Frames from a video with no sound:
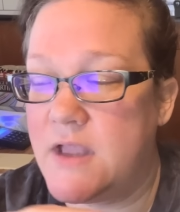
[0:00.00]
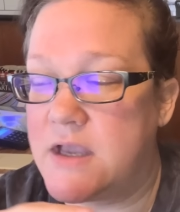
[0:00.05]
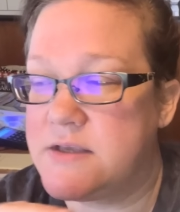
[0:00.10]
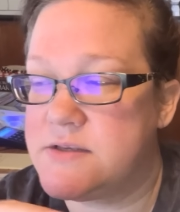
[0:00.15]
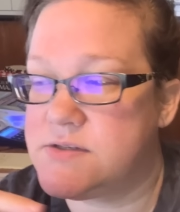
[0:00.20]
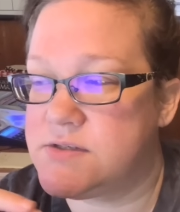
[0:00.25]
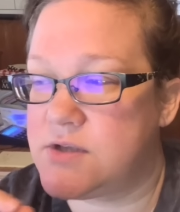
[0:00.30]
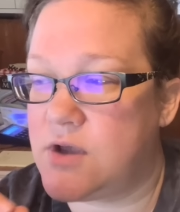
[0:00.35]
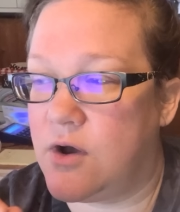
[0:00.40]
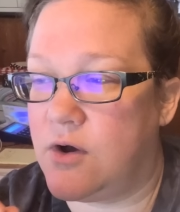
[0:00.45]

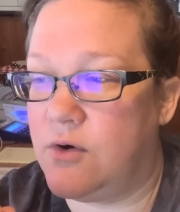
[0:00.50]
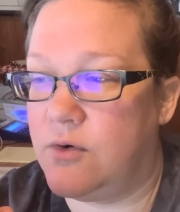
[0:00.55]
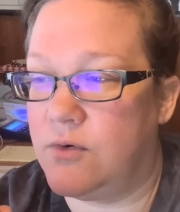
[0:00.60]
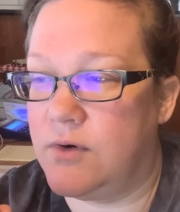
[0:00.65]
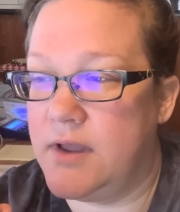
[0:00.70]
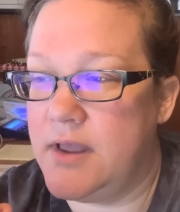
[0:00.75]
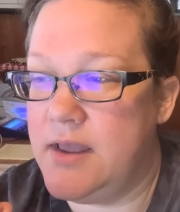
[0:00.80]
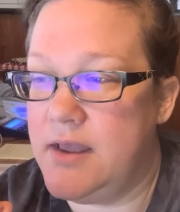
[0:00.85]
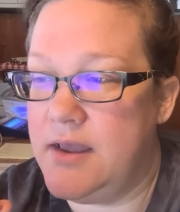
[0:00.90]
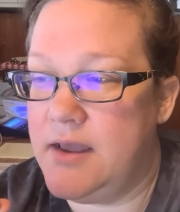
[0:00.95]

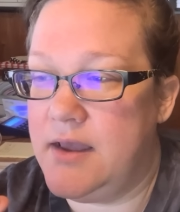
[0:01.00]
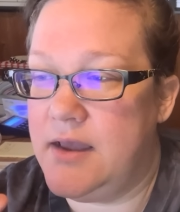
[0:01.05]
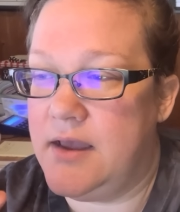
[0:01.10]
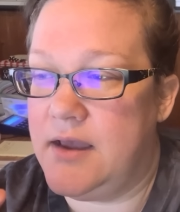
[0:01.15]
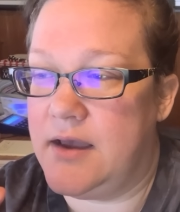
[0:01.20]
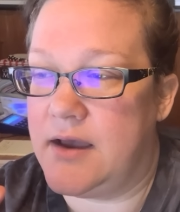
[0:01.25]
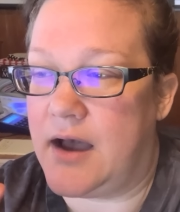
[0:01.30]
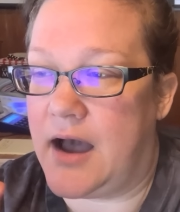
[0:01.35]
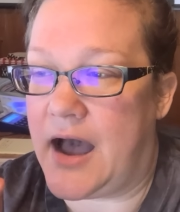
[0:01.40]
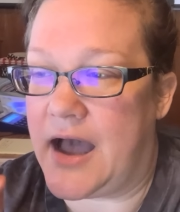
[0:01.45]
So
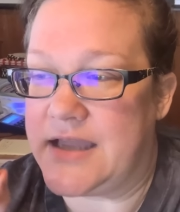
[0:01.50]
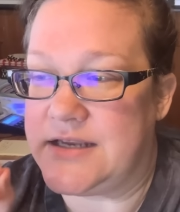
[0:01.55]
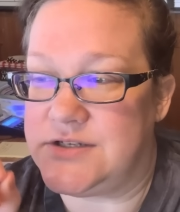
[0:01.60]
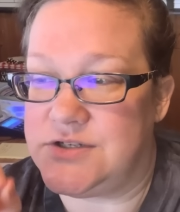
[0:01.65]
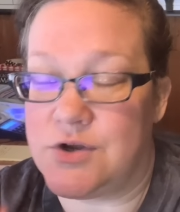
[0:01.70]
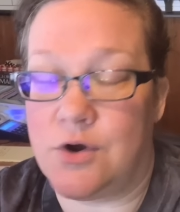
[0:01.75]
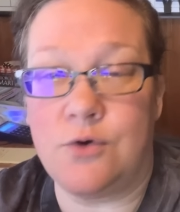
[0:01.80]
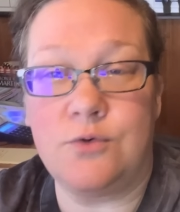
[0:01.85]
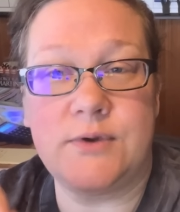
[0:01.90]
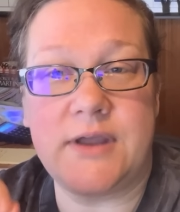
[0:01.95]
I
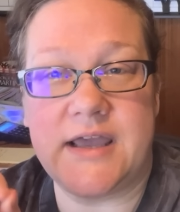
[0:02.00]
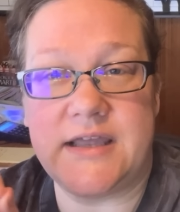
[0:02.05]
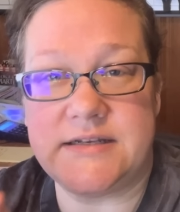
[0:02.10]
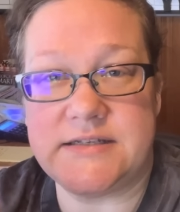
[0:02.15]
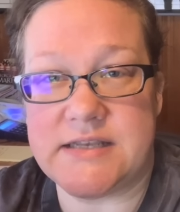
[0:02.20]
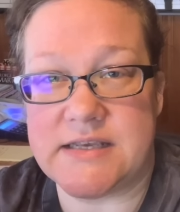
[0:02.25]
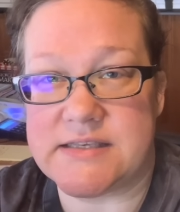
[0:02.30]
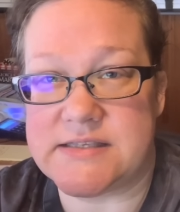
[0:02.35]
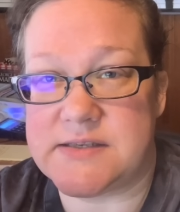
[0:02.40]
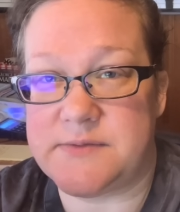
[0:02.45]
don't
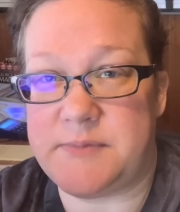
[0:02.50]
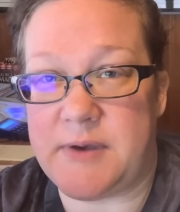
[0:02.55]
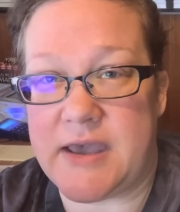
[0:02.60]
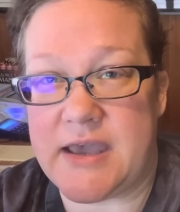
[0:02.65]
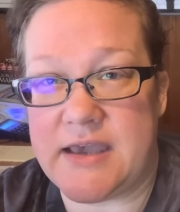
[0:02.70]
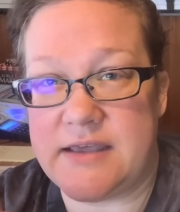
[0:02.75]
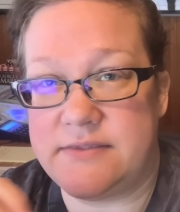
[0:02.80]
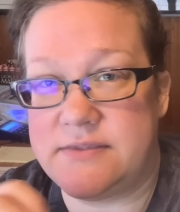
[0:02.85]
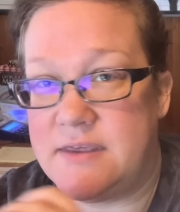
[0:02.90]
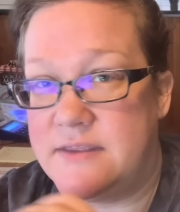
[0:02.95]

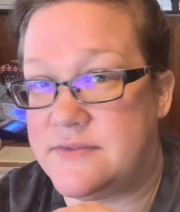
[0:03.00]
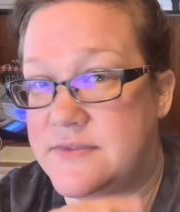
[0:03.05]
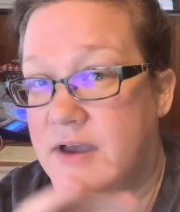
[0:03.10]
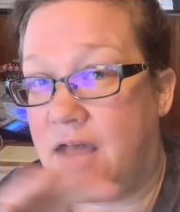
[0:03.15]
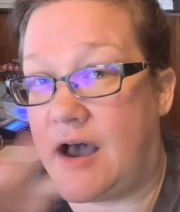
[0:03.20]
anticipate that the